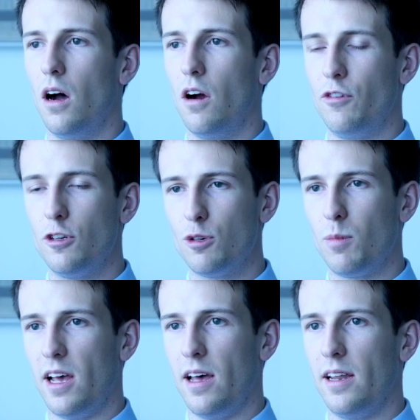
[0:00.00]
Our future
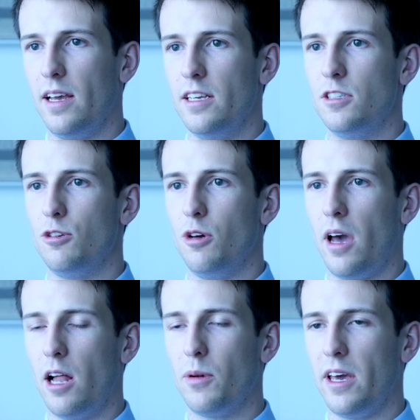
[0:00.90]
plan is to
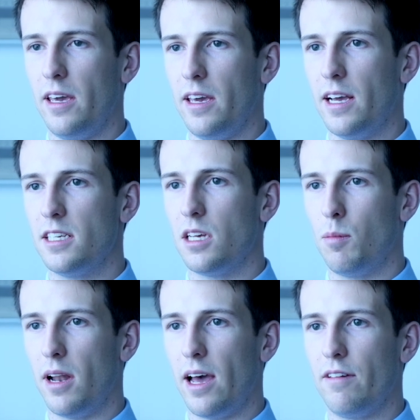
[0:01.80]
help AES
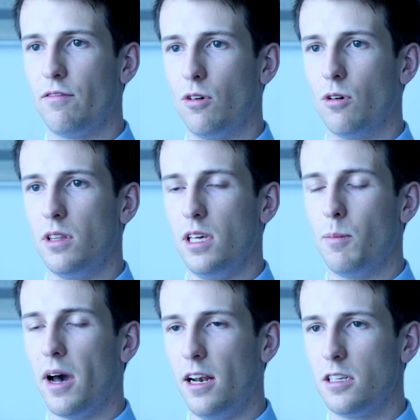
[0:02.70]
apply for the
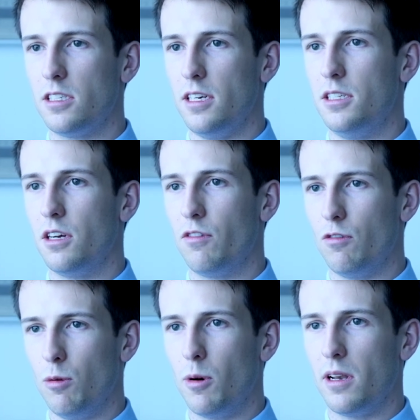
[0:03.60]
pilot stage of
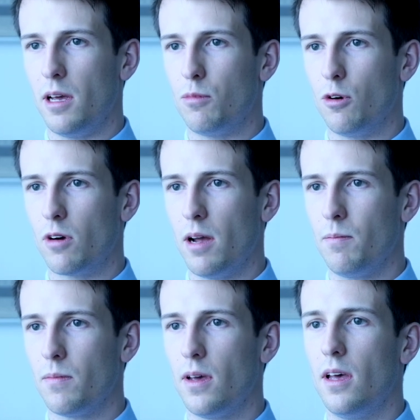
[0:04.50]
the ROBOTT-NET
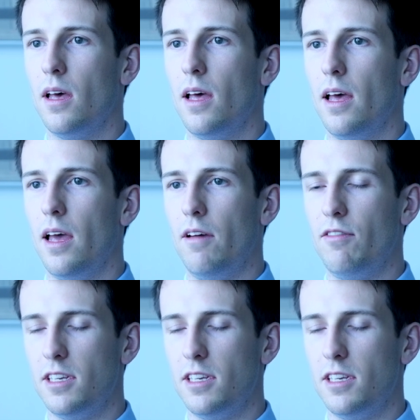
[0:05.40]
programme. If